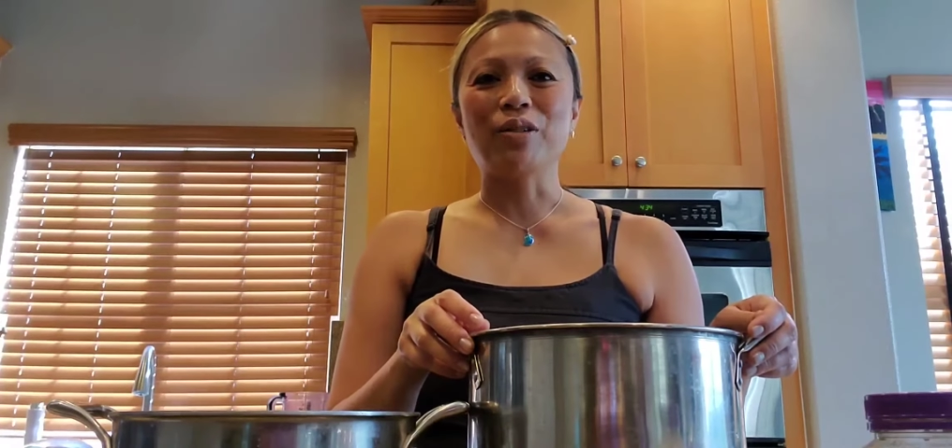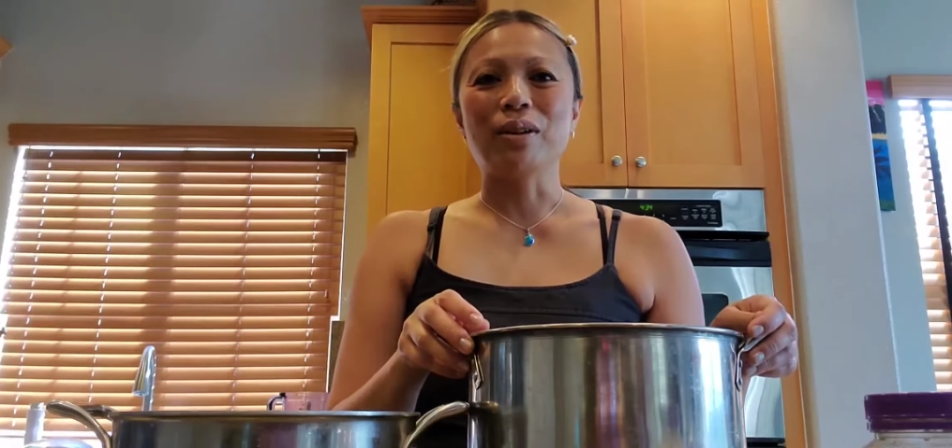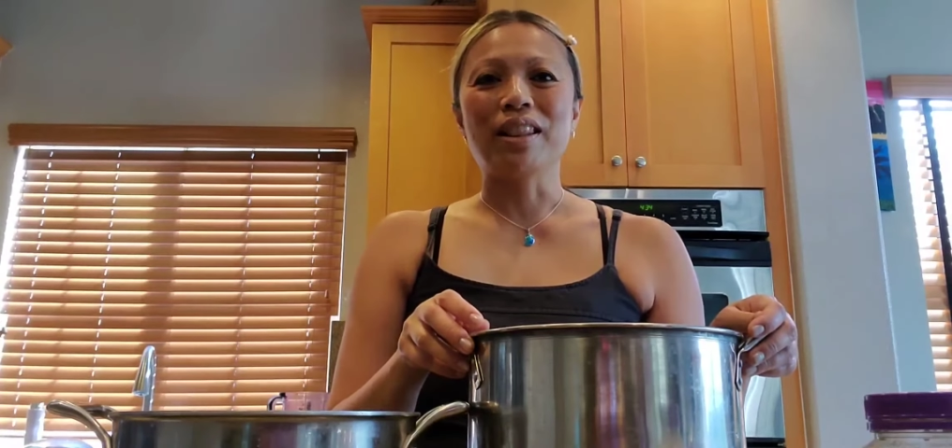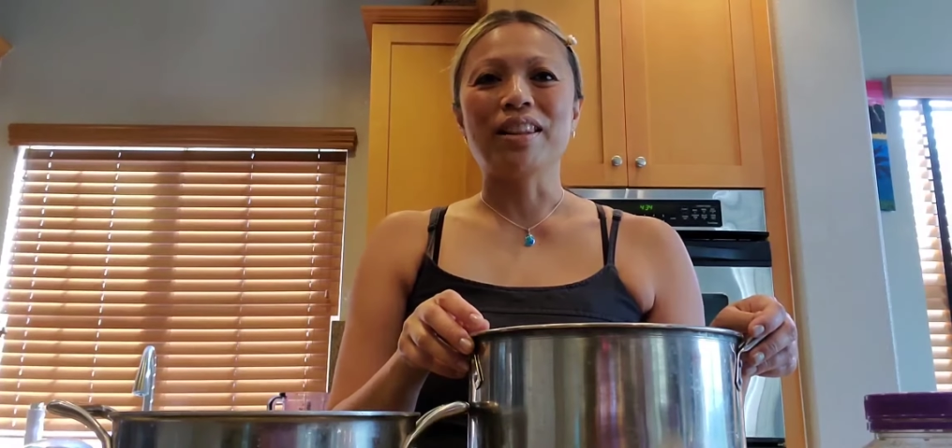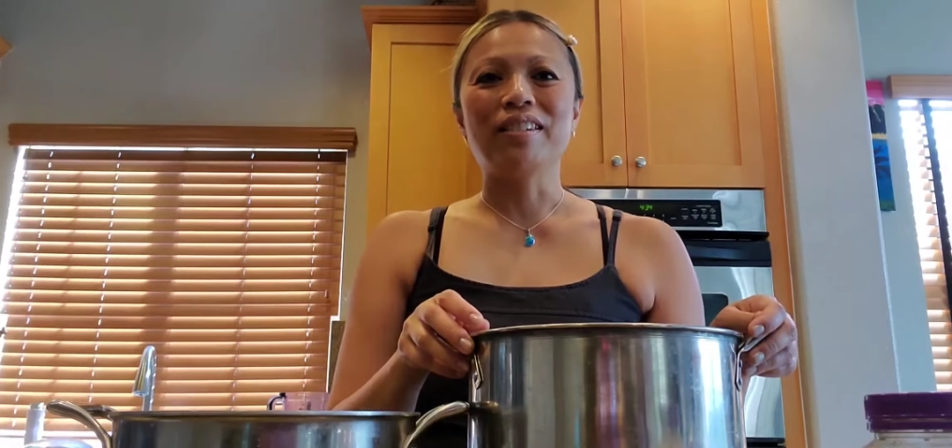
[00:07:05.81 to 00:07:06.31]

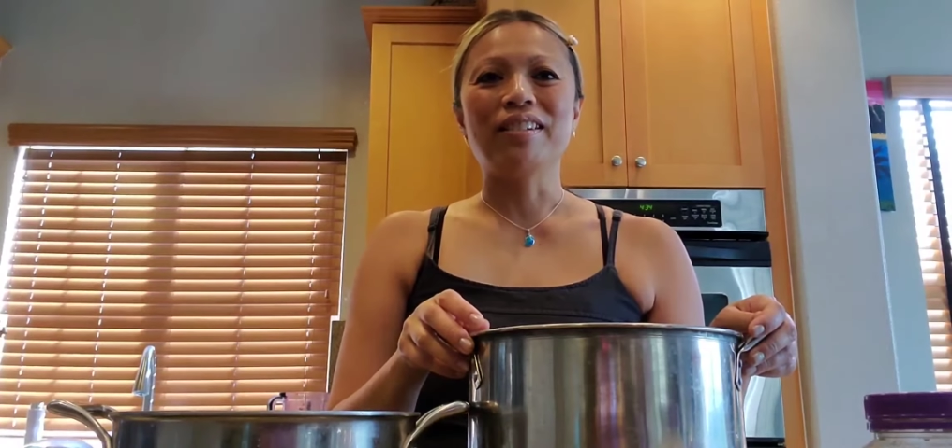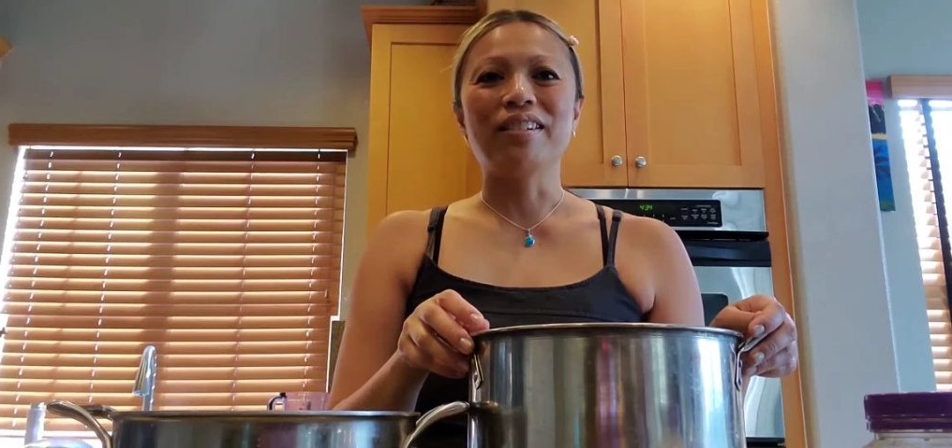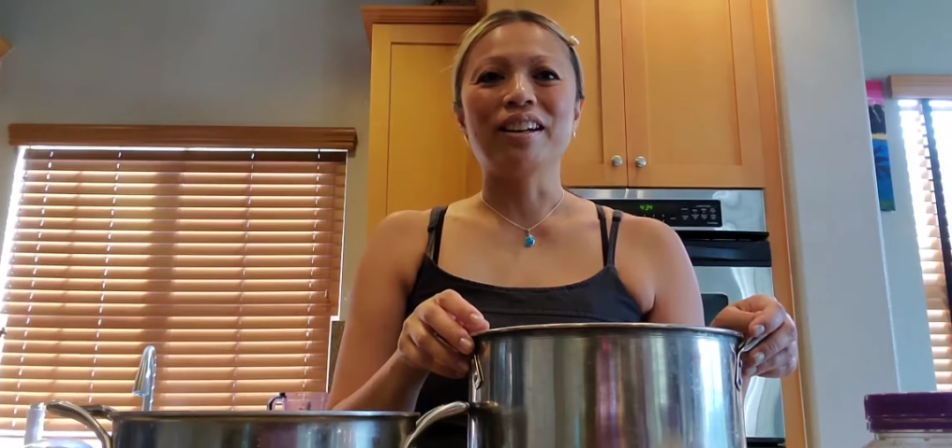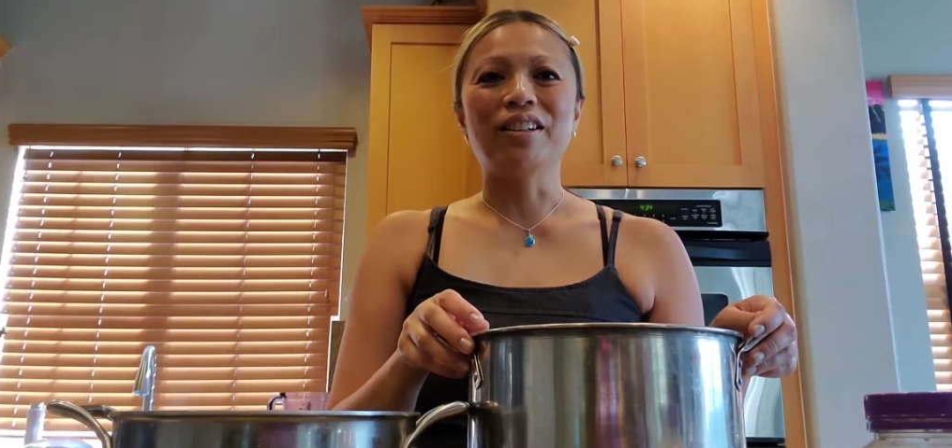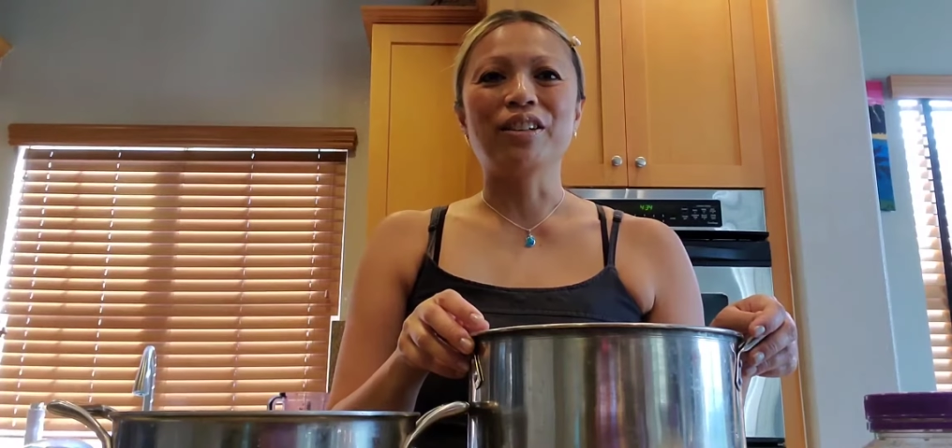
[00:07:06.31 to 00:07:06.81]
when this is
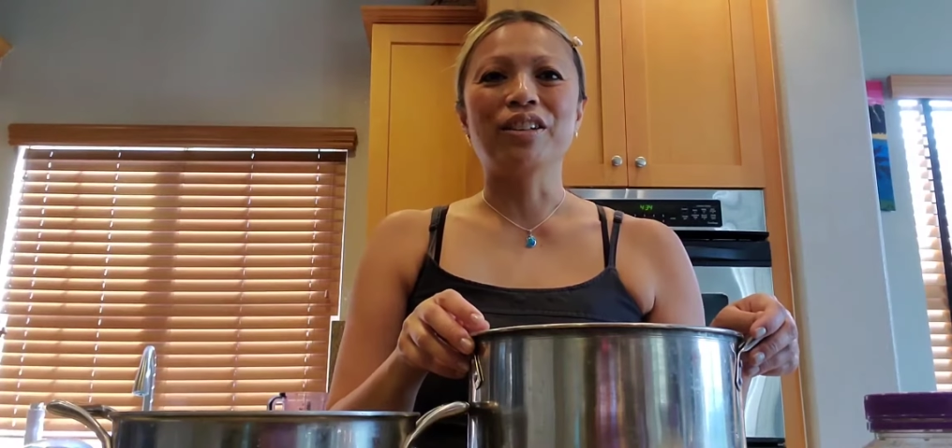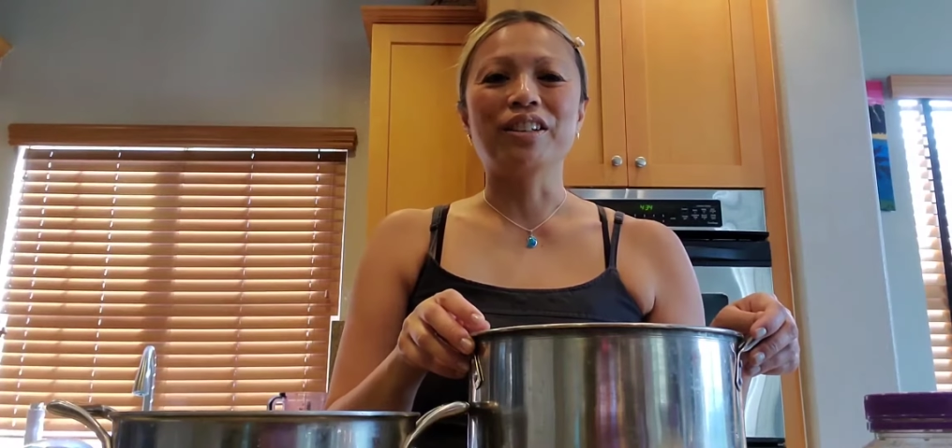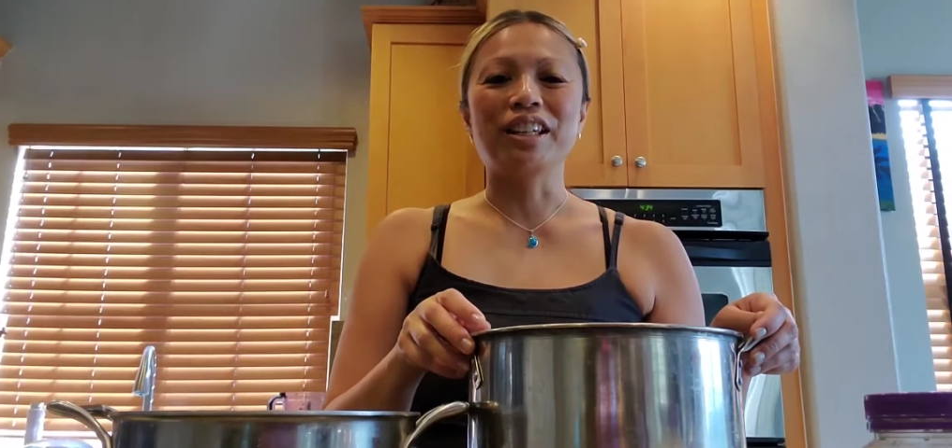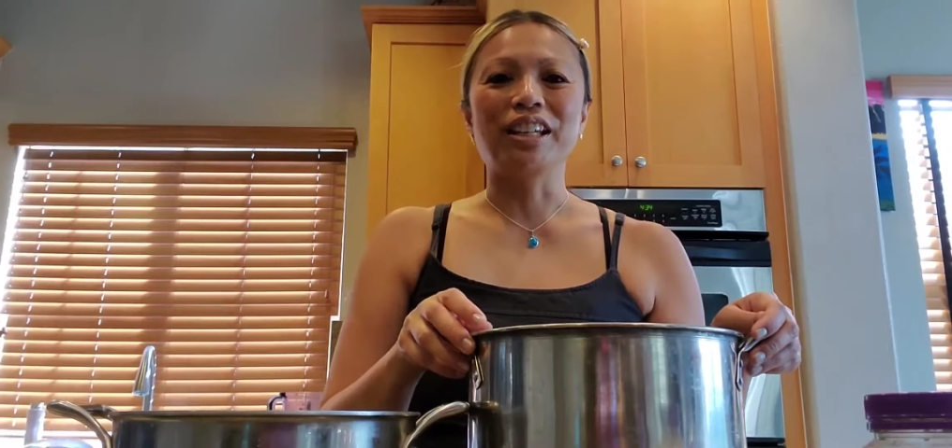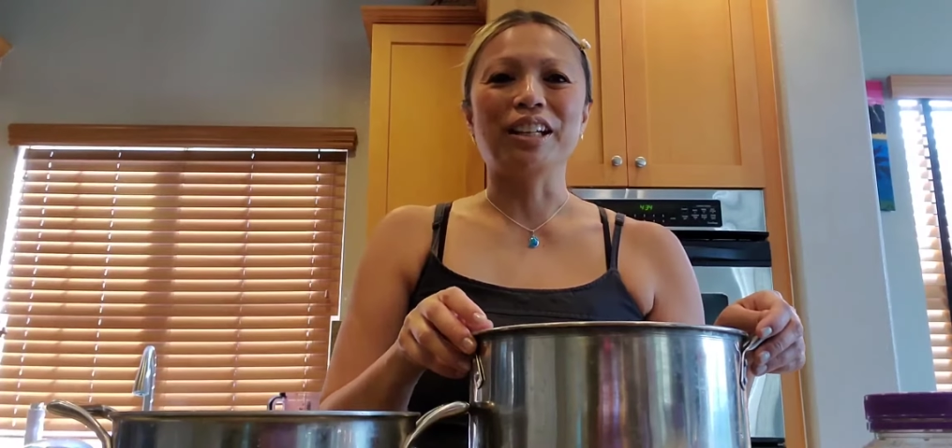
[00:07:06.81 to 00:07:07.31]
done
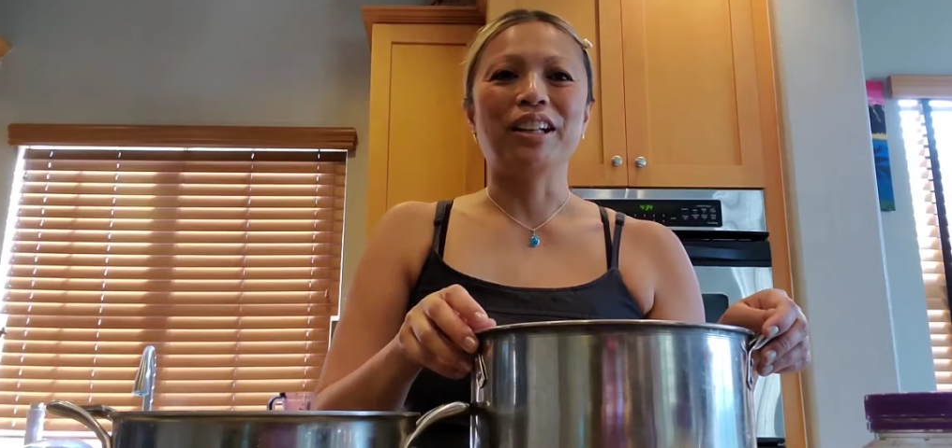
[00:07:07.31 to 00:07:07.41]
cooking.